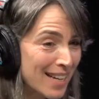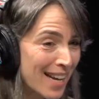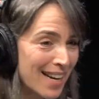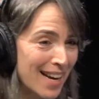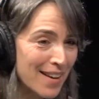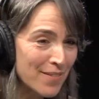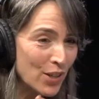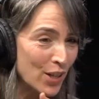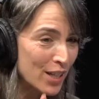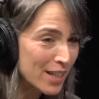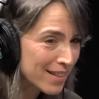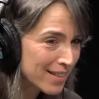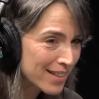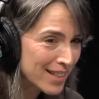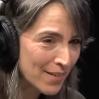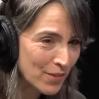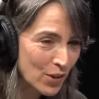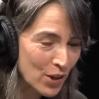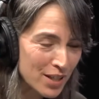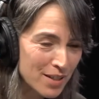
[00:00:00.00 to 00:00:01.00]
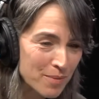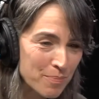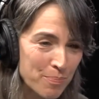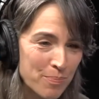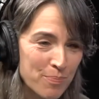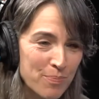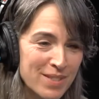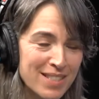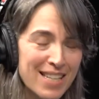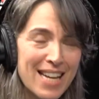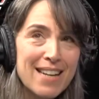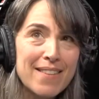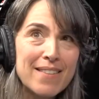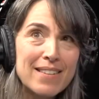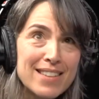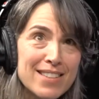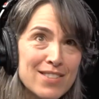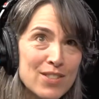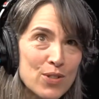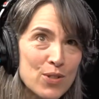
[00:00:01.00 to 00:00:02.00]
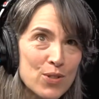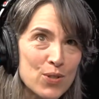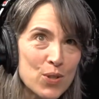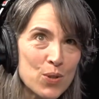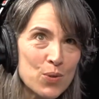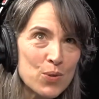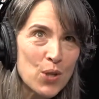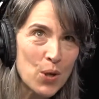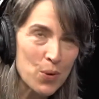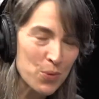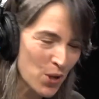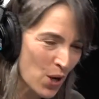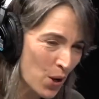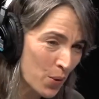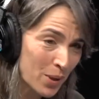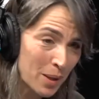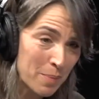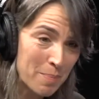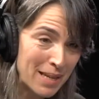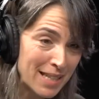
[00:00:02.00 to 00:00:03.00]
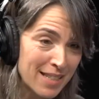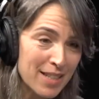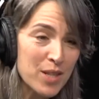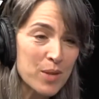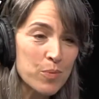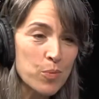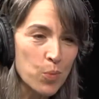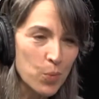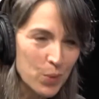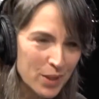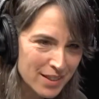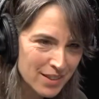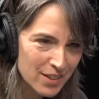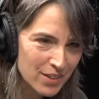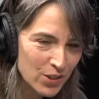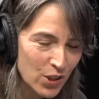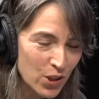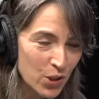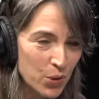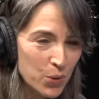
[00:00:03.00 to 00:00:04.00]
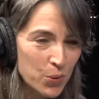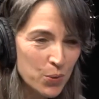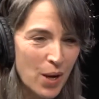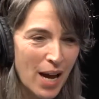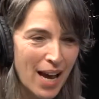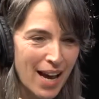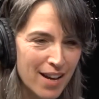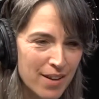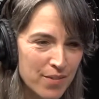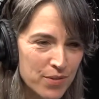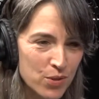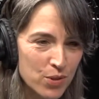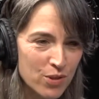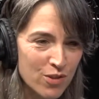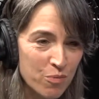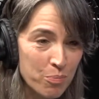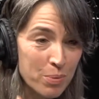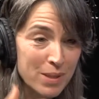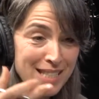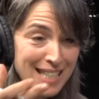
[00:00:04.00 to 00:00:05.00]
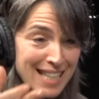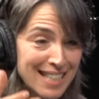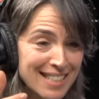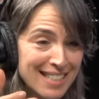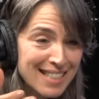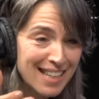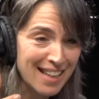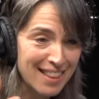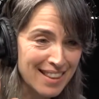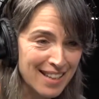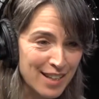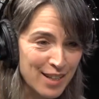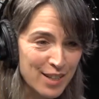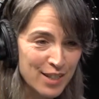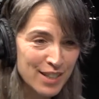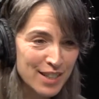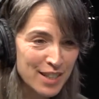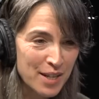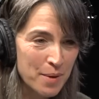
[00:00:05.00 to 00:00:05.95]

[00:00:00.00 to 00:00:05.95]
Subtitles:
And I've got to say to the listeners who don't know, and many of them will, you have sort of predicted, I think,